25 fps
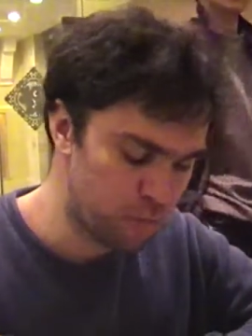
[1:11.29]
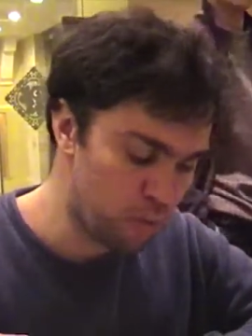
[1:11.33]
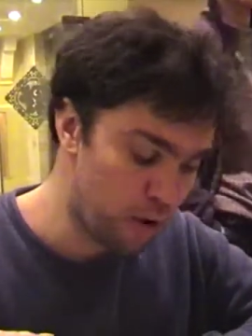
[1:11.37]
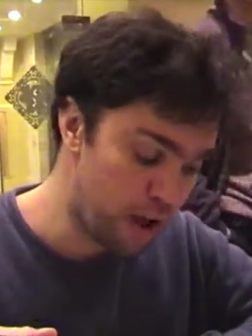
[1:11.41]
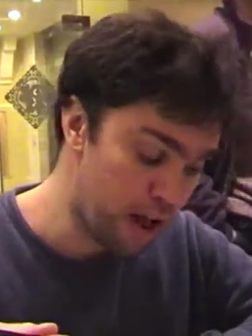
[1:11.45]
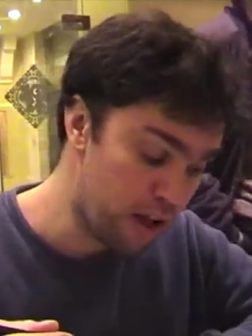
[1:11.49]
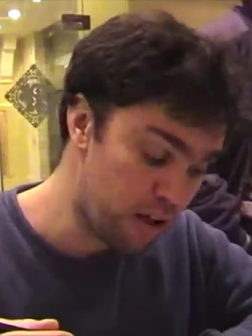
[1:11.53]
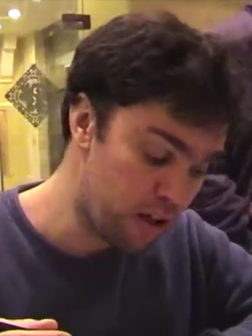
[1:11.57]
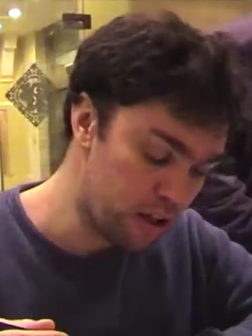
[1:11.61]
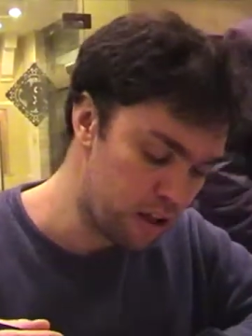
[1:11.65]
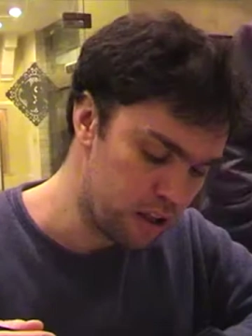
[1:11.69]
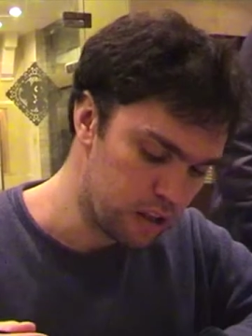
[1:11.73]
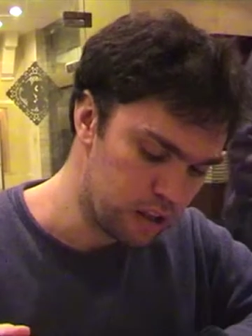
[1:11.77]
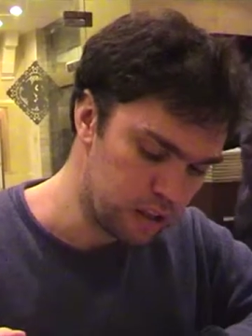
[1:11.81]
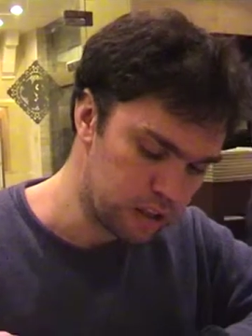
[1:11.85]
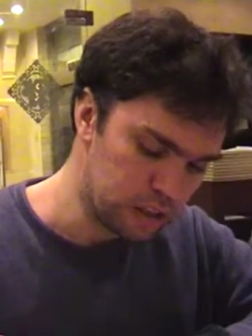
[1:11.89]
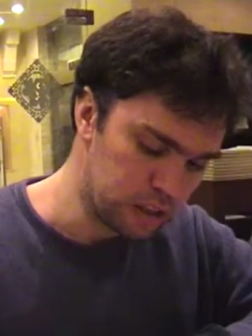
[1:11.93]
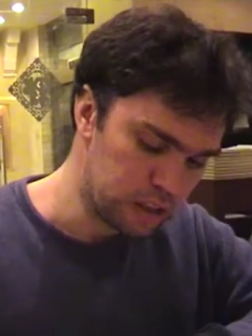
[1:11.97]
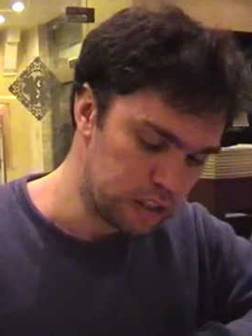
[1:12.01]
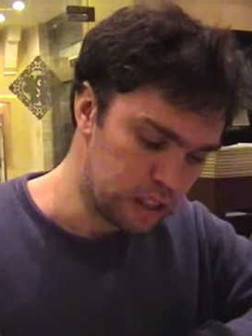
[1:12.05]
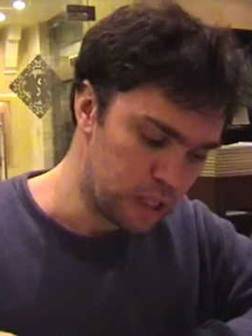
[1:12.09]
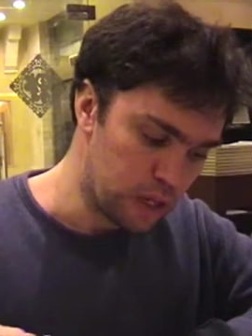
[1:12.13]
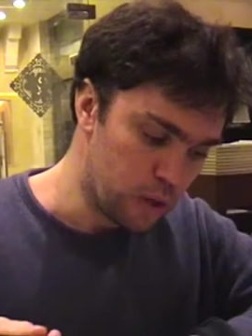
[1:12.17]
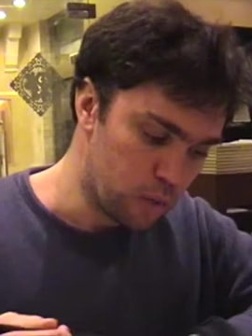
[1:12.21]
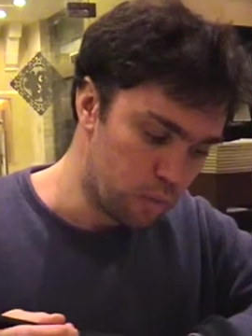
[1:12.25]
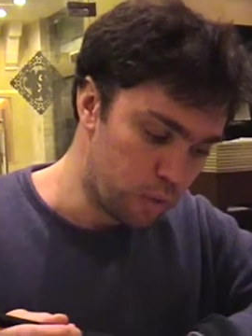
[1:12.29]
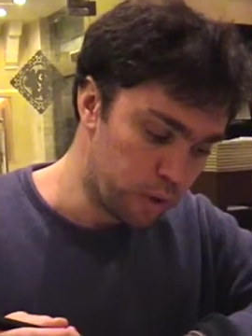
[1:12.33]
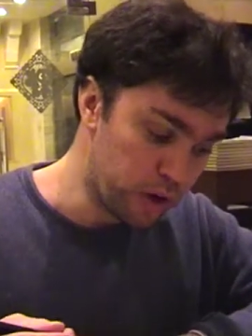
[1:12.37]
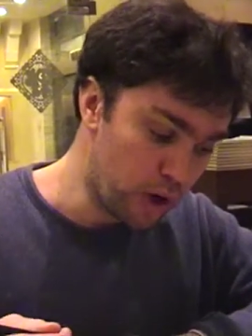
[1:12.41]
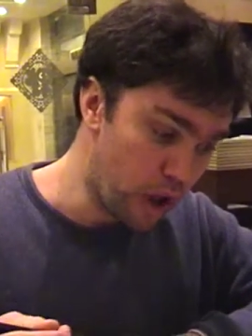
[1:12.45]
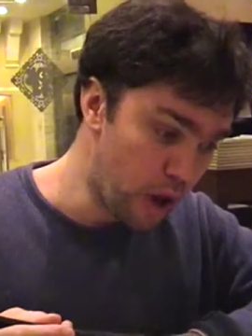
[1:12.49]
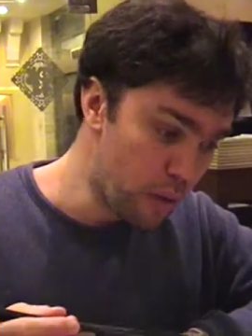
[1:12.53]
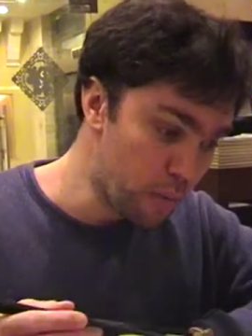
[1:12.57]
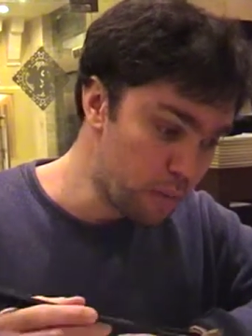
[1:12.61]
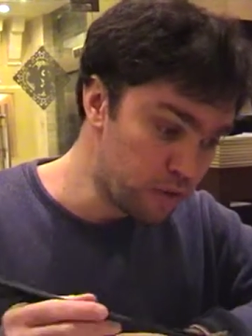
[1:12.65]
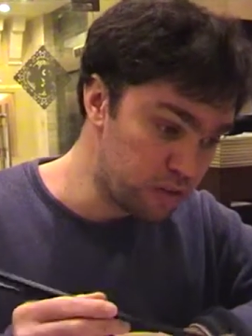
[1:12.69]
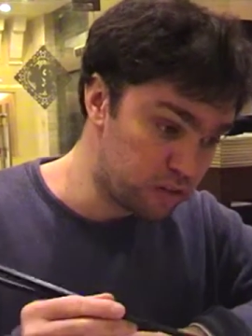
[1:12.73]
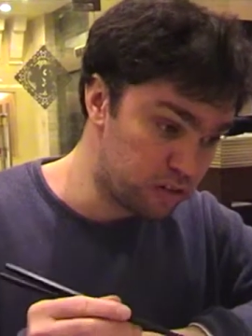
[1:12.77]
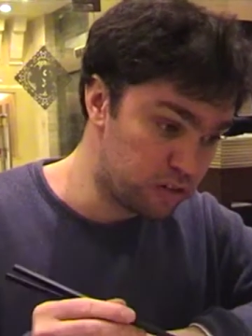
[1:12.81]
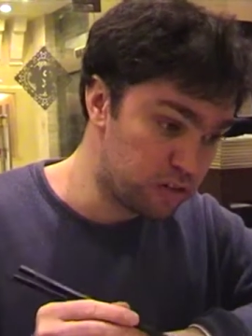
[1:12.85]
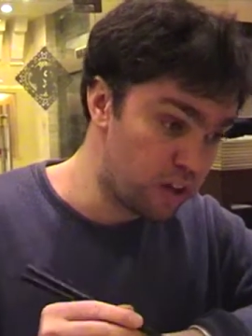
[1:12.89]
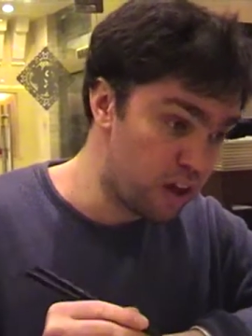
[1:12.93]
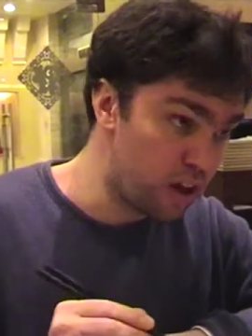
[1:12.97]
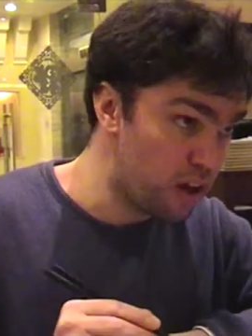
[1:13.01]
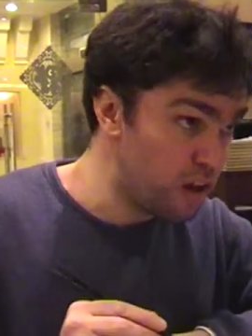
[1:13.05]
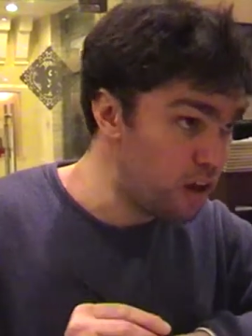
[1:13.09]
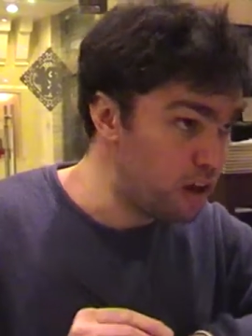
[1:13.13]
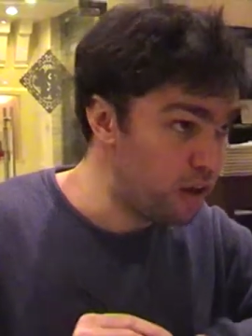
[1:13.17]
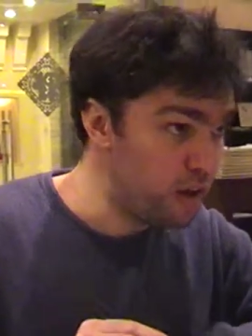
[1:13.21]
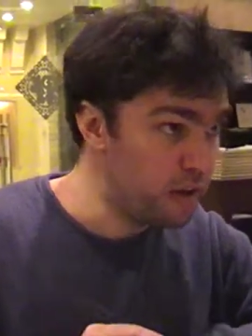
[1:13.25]
well, when I was
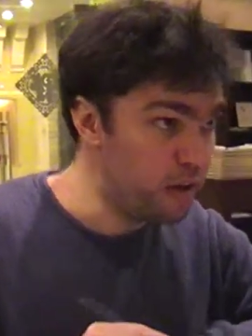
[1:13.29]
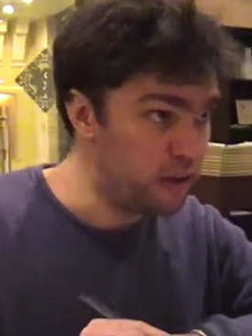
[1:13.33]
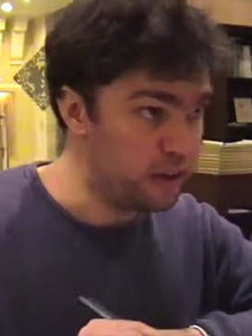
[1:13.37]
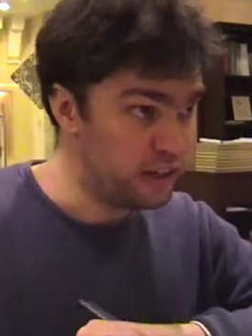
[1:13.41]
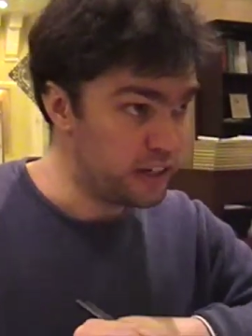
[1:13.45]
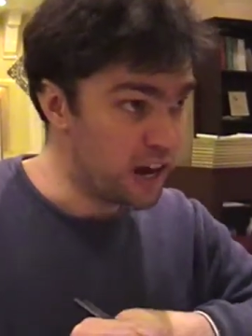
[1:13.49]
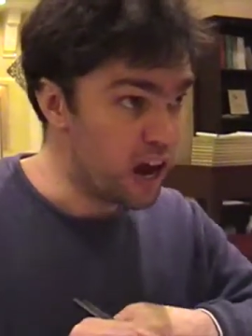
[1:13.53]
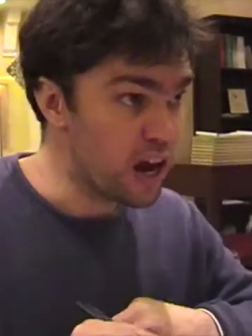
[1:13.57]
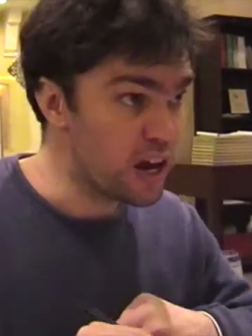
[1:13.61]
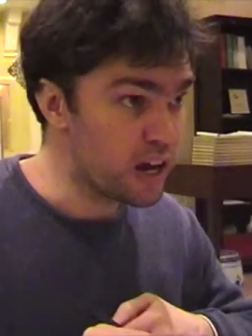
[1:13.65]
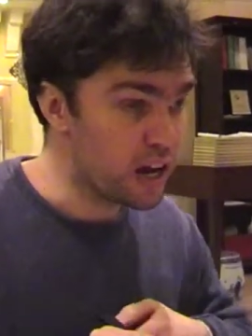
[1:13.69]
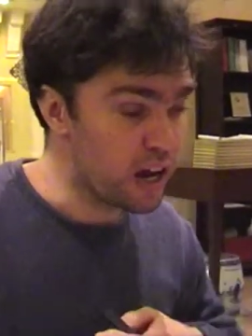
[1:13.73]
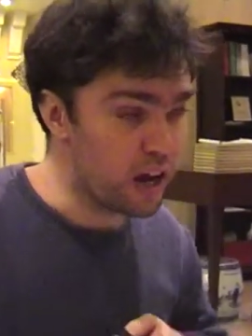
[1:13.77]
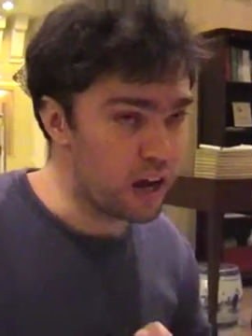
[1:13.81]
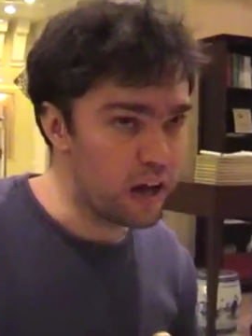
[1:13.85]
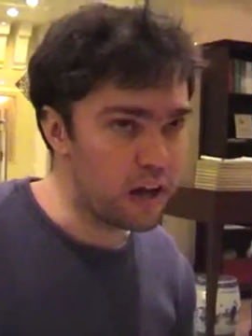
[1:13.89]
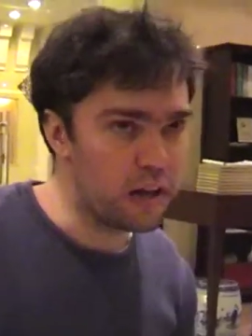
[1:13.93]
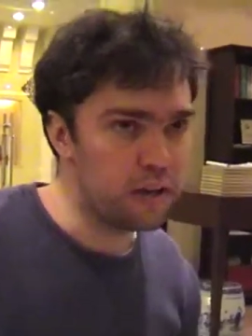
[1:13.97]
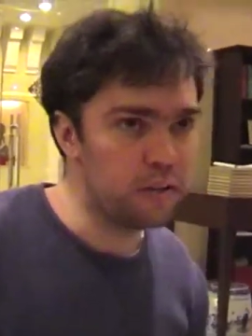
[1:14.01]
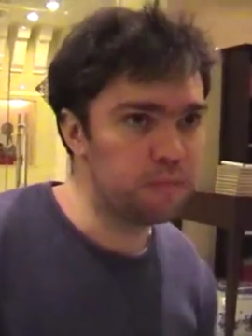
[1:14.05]
younger,